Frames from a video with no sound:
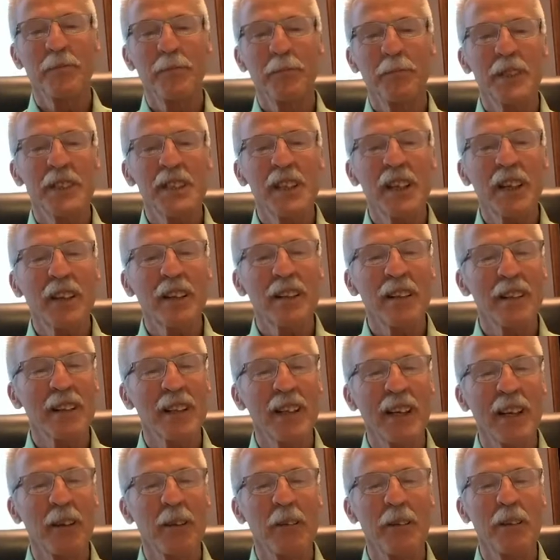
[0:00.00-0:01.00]

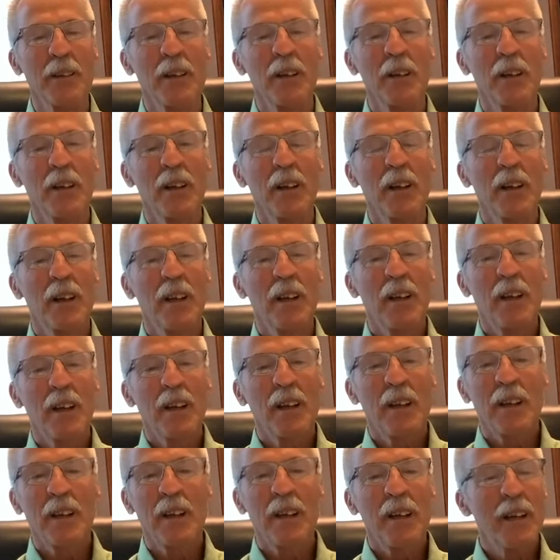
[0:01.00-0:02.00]
particularly
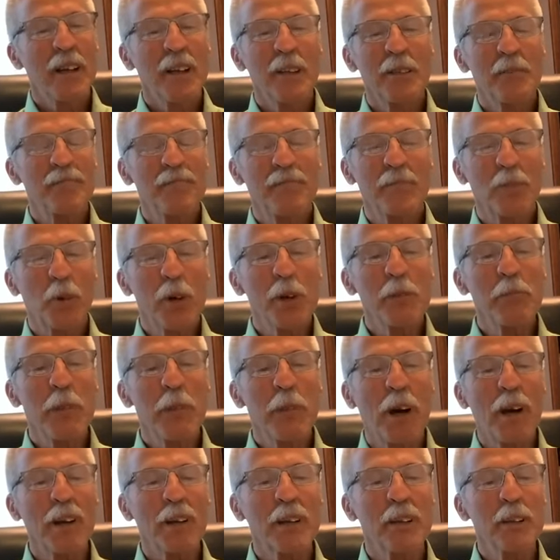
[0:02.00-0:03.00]
um,
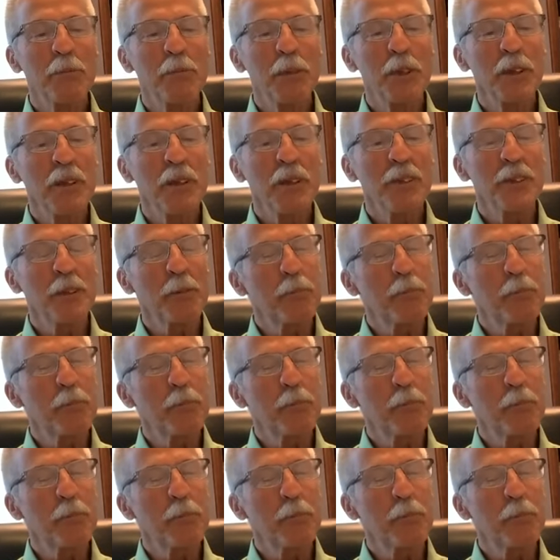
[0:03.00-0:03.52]
remarkable.